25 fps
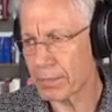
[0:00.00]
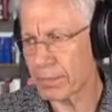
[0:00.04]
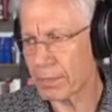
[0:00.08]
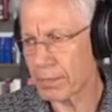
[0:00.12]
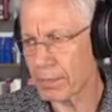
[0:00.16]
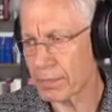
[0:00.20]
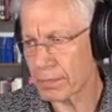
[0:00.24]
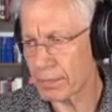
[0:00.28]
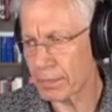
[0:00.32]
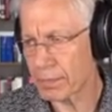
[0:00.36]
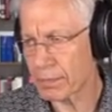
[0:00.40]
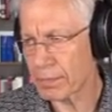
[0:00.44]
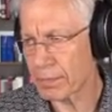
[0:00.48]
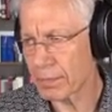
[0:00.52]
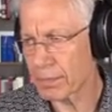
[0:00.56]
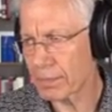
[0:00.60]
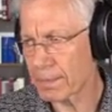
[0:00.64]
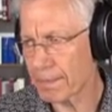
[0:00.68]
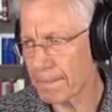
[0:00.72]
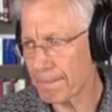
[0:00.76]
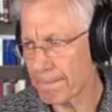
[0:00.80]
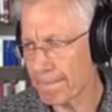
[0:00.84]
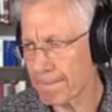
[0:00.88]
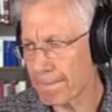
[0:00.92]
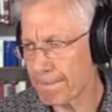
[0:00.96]

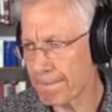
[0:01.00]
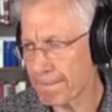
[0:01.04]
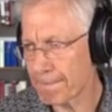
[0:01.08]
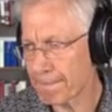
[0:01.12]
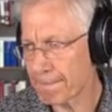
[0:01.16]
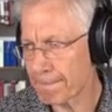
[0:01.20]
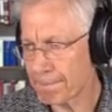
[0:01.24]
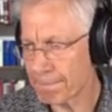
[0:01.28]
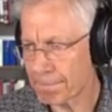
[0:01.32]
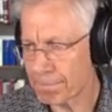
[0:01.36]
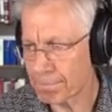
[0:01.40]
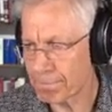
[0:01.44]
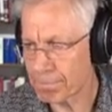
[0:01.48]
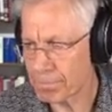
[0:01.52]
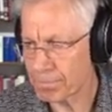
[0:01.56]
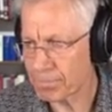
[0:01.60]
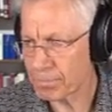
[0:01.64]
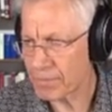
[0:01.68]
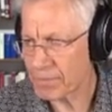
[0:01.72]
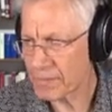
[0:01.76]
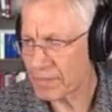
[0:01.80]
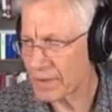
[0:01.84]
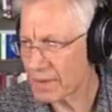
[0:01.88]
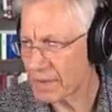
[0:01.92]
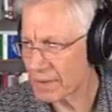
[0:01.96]

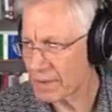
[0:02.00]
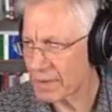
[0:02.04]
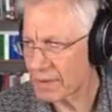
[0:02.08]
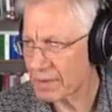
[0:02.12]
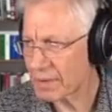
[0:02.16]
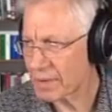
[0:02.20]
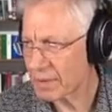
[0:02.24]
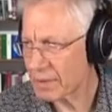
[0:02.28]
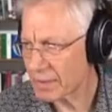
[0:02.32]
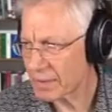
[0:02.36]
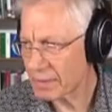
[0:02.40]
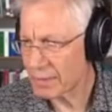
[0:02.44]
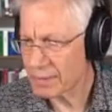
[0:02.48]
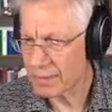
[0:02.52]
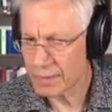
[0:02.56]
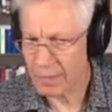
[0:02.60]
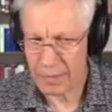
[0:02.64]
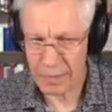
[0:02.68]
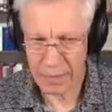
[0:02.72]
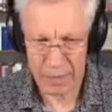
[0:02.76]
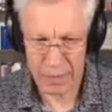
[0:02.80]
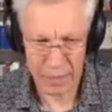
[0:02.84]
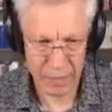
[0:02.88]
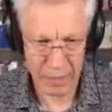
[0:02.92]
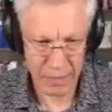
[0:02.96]

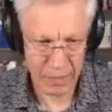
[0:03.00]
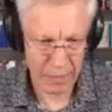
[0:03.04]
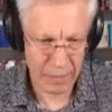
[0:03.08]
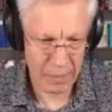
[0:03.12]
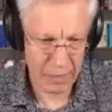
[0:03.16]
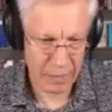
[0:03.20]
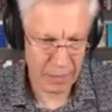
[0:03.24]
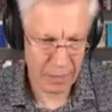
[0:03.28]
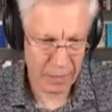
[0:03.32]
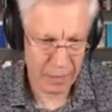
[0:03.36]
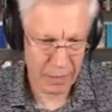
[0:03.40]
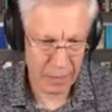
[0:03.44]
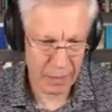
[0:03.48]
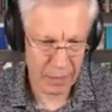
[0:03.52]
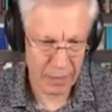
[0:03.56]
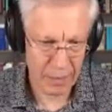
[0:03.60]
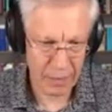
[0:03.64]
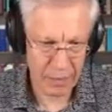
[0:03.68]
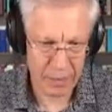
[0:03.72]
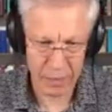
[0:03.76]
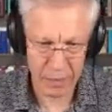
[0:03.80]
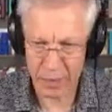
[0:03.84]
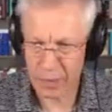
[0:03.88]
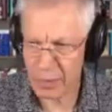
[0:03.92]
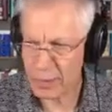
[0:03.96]

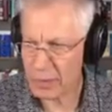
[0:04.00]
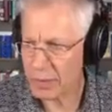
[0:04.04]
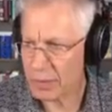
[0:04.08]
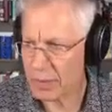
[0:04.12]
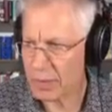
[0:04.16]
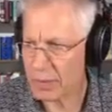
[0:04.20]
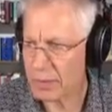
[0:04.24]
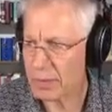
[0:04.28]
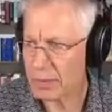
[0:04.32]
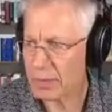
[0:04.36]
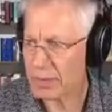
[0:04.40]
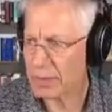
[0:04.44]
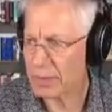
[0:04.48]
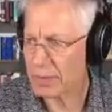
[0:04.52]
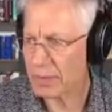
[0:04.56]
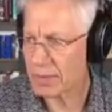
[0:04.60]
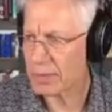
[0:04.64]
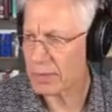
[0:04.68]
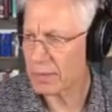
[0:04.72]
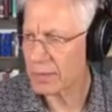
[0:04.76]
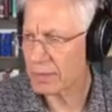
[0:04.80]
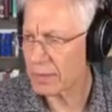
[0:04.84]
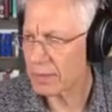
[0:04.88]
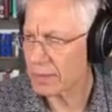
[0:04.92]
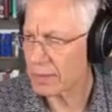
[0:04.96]

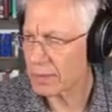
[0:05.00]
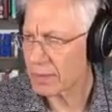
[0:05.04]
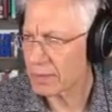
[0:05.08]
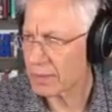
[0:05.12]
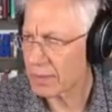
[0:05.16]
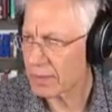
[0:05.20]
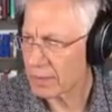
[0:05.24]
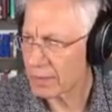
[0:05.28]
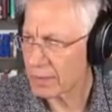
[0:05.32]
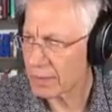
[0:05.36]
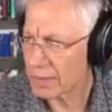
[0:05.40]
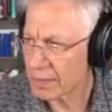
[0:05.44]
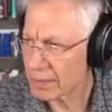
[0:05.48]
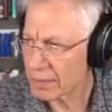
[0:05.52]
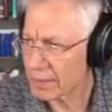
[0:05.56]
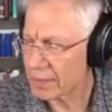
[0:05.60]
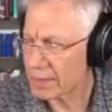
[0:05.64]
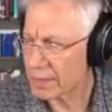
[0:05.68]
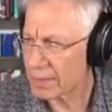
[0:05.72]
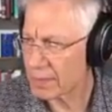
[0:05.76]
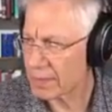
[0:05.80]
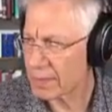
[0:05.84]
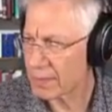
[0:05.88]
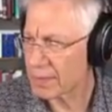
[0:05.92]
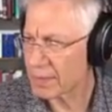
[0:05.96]

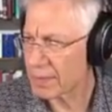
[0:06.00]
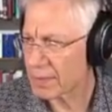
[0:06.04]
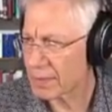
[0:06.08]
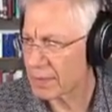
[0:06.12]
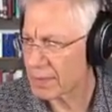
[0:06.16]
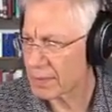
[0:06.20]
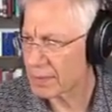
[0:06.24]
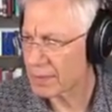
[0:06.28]
(silent)